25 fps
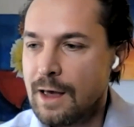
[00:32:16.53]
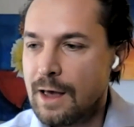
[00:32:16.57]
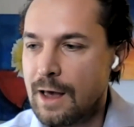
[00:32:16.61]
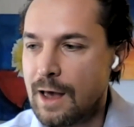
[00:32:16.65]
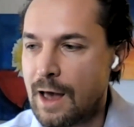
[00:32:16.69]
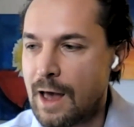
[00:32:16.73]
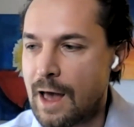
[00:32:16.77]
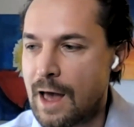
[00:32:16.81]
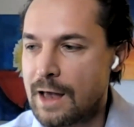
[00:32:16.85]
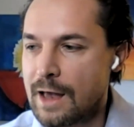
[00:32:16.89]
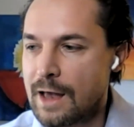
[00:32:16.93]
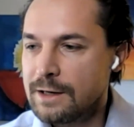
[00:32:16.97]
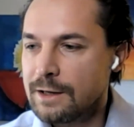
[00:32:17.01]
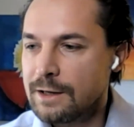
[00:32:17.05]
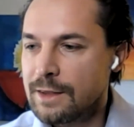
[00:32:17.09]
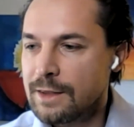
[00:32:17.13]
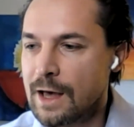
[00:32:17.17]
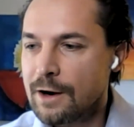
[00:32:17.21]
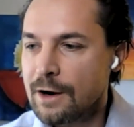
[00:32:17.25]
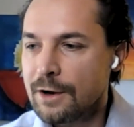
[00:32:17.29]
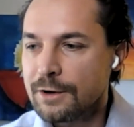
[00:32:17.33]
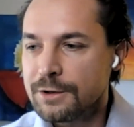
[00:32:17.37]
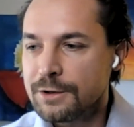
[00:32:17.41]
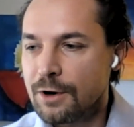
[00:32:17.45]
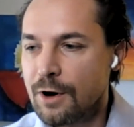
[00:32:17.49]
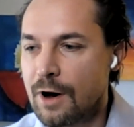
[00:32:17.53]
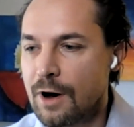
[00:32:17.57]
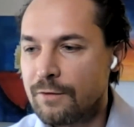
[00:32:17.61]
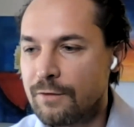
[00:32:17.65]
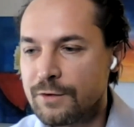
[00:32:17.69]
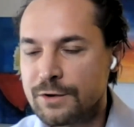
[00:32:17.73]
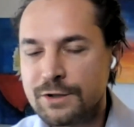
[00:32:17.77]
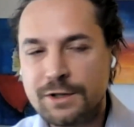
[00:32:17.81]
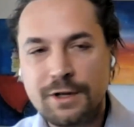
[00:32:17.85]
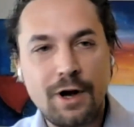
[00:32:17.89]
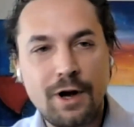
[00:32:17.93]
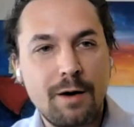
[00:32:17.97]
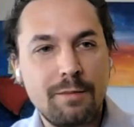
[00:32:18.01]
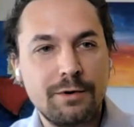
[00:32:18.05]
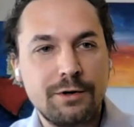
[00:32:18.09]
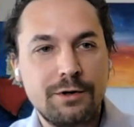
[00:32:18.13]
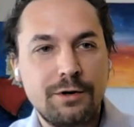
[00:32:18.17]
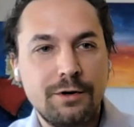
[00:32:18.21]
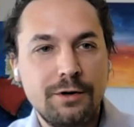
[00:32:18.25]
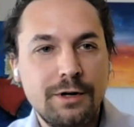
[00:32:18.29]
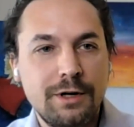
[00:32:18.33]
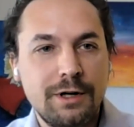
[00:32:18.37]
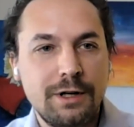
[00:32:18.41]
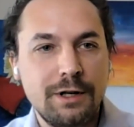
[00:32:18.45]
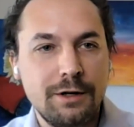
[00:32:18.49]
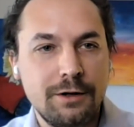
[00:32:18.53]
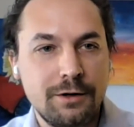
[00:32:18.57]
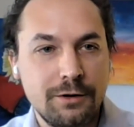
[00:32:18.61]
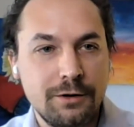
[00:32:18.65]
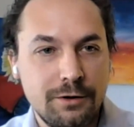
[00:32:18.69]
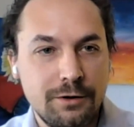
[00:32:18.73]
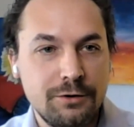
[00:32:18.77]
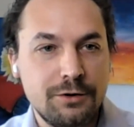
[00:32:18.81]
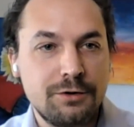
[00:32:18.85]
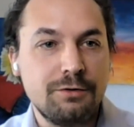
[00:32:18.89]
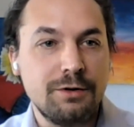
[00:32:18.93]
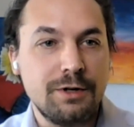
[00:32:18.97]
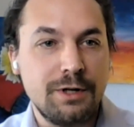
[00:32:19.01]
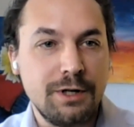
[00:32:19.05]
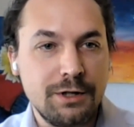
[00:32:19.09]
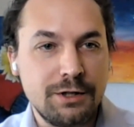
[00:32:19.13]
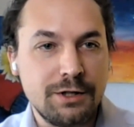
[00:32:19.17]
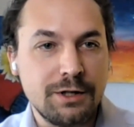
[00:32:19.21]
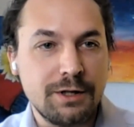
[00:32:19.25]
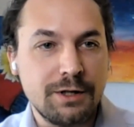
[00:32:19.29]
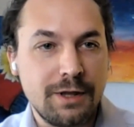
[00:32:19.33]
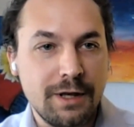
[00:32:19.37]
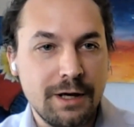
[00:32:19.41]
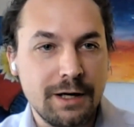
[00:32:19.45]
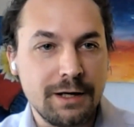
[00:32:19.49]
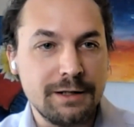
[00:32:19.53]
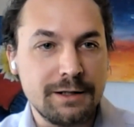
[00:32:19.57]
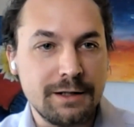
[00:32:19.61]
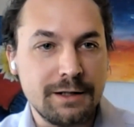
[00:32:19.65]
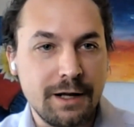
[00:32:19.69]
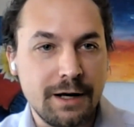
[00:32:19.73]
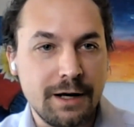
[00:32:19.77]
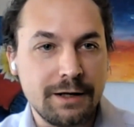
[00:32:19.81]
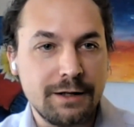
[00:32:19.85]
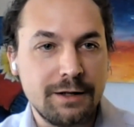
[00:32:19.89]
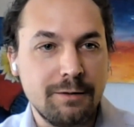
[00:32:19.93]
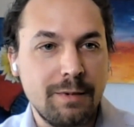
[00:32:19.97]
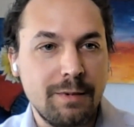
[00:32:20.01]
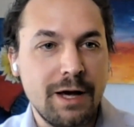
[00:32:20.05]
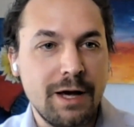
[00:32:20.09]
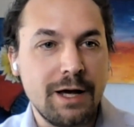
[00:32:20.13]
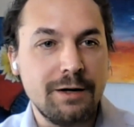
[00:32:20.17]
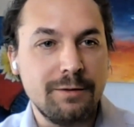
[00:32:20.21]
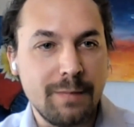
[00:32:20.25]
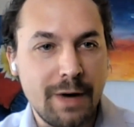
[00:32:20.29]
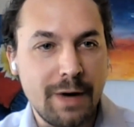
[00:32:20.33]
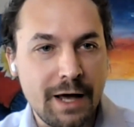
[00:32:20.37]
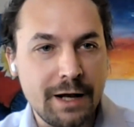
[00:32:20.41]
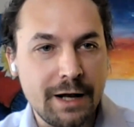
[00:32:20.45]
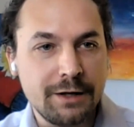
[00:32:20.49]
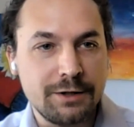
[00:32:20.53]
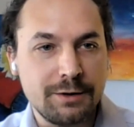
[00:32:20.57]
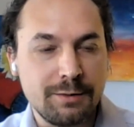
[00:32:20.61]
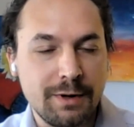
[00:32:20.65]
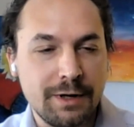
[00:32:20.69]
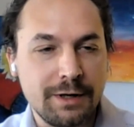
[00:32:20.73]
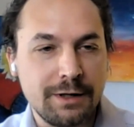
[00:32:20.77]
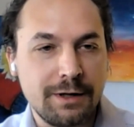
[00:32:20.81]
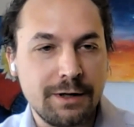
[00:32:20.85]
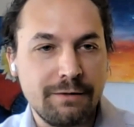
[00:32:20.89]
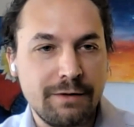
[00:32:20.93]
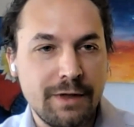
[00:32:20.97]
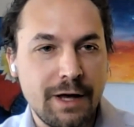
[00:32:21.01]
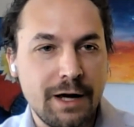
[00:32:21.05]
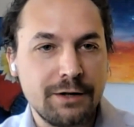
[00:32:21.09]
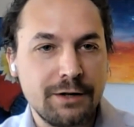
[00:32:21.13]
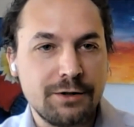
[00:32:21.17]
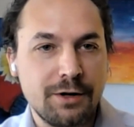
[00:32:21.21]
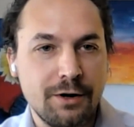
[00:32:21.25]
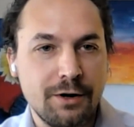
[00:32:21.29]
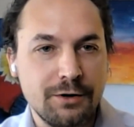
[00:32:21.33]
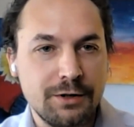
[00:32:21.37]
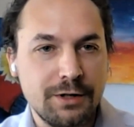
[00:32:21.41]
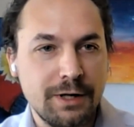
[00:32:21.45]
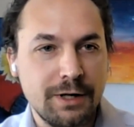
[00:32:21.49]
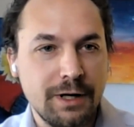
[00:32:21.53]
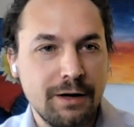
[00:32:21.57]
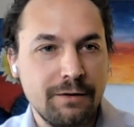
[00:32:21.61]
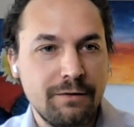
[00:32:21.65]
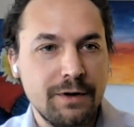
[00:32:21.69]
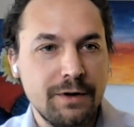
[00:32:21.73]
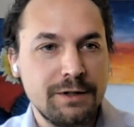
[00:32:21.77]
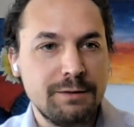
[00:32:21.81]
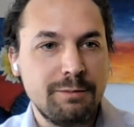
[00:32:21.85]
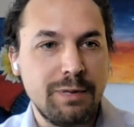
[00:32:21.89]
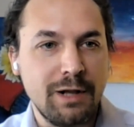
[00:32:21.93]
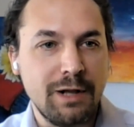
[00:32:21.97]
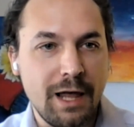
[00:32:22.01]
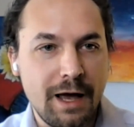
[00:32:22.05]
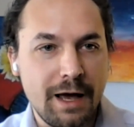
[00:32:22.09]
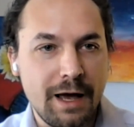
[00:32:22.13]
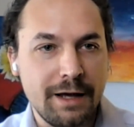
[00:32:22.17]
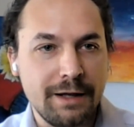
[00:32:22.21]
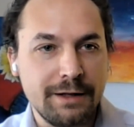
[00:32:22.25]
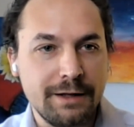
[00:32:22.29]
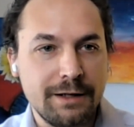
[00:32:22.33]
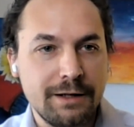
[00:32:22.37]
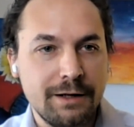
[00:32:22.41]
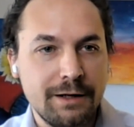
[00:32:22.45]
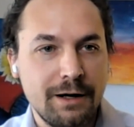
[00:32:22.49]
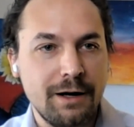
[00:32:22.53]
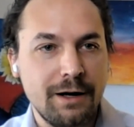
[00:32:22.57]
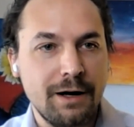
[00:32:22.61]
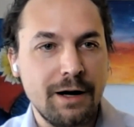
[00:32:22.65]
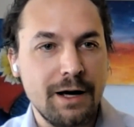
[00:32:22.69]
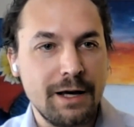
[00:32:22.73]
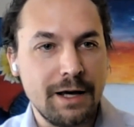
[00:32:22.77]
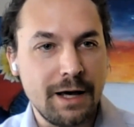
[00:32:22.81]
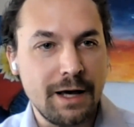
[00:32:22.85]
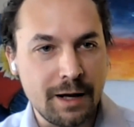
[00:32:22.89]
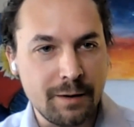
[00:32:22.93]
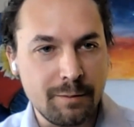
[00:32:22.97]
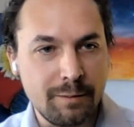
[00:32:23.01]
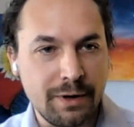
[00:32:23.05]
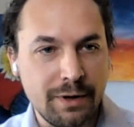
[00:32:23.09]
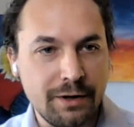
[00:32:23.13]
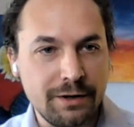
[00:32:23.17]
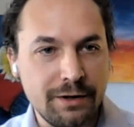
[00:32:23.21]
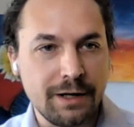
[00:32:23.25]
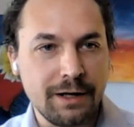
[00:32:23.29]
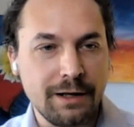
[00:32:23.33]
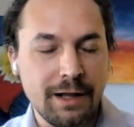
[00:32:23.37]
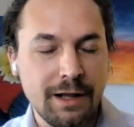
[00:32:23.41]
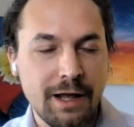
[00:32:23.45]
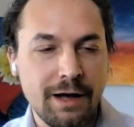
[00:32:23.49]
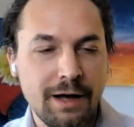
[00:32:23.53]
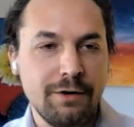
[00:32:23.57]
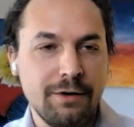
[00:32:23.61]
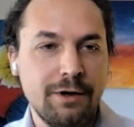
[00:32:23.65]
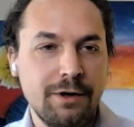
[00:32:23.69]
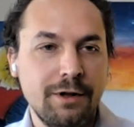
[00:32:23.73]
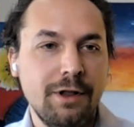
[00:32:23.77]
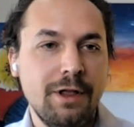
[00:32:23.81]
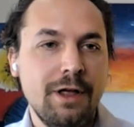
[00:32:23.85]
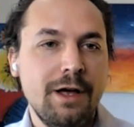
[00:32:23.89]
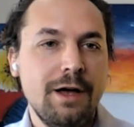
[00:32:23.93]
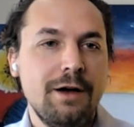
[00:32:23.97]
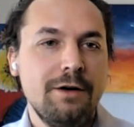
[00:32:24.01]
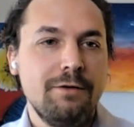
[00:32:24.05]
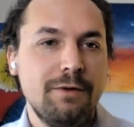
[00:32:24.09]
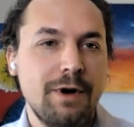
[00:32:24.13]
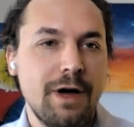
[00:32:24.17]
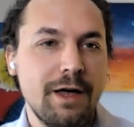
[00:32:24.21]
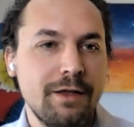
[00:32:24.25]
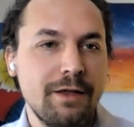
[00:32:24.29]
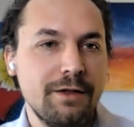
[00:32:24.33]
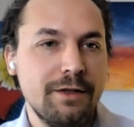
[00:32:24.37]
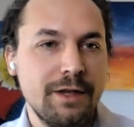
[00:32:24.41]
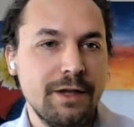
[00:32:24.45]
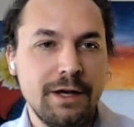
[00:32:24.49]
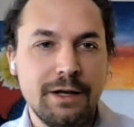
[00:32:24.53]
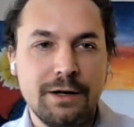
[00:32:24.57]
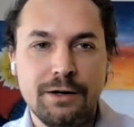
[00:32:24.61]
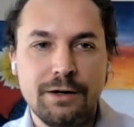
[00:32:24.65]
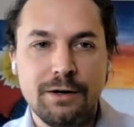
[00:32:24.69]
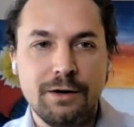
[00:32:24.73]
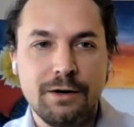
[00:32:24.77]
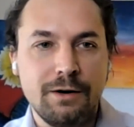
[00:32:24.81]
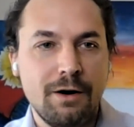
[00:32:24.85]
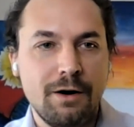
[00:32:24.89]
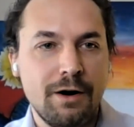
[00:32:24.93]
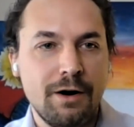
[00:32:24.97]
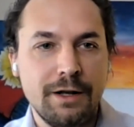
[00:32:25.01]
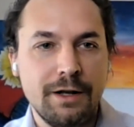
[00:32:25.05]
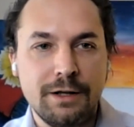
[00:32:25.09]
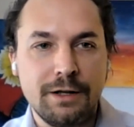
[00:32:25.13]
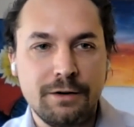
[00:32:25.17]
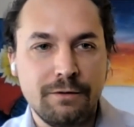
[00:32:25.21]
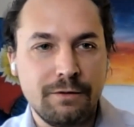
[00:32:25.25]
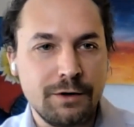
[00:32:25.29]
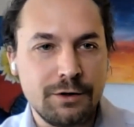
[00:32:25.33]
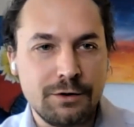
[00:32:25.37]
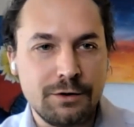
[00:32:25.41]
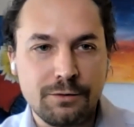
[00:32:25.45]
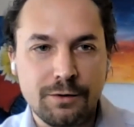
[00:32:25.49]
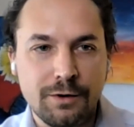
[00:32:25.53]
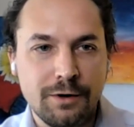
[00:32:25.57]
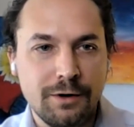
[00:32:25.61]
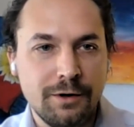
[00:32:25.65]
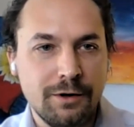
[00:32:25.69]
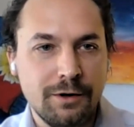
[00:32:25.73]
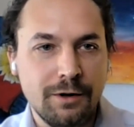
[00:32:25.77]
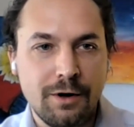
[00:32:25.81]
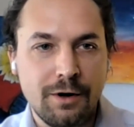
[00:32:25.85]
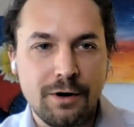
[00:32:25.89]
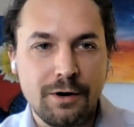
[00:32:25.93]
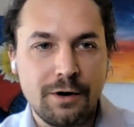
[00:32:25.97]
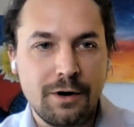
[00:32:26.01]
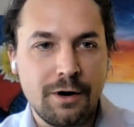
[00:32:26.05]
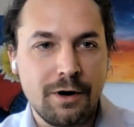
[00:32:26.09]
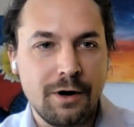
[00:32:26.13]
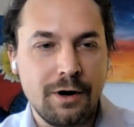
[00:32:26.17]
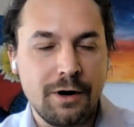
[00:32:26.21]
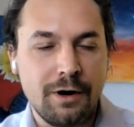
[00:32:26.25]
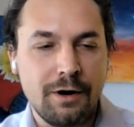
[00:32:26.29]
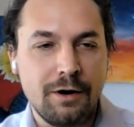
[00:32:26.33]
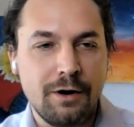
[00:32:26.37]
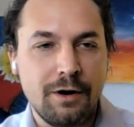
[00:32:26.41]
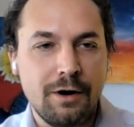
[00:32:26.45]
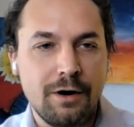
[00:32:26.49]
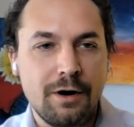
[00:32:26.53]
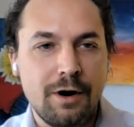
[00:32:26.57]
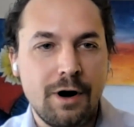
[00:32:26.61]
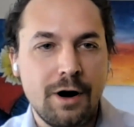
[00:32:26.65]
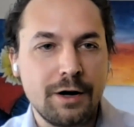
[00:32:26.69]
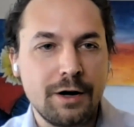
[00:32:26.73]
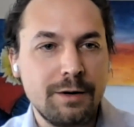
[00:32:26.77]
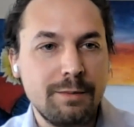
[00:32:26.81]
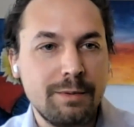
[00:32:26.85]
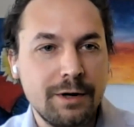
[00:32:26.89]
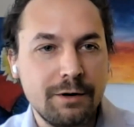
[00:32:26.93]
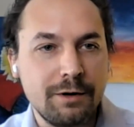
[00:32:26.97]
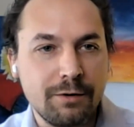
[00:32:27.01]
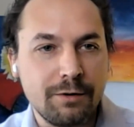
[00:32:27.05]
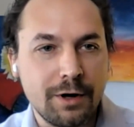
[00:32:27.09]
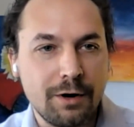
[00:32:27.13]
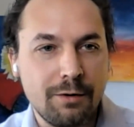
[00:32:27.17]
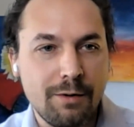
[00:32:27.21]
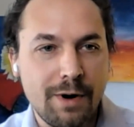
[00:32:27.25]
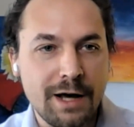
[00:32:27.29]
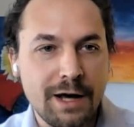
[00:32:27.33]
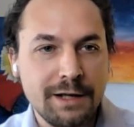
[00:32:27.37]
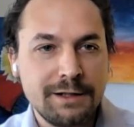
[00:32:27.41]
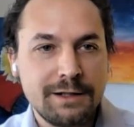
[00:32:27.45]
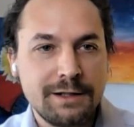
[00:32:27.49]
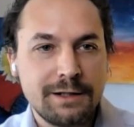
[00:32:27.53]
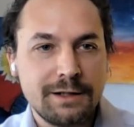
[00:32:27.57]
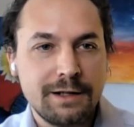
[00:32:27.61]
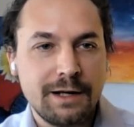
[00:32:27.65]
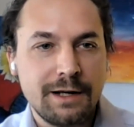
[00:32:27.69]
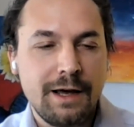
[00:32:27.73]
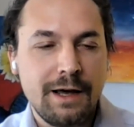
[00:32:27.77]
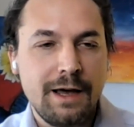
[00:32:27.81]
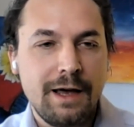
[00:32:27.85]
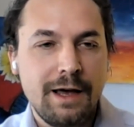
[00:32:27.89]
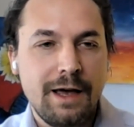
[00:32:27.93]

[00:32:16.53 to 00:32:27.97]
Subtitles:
And that also offers the opportunity to do strategic things like demand management of that charging if it's planned at a building level rather than on individual occupant requests.